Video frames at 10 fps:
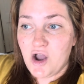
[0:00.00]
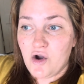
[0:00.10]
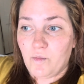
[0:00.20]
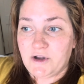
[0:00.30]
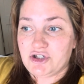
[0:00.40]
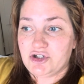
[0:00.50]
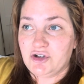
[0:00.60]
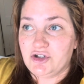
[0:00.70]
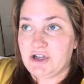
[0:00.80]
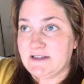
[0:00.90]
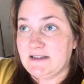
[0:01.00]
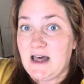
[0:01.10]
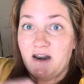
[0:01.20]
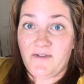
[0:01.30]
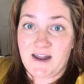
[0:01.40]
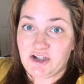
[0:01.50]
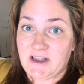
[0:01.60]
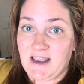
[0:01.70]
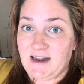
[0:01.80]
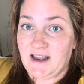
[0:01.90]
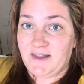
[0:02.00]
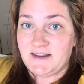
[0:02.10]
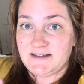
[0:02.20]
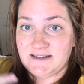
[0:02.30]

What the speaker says: which does a lot of educating on this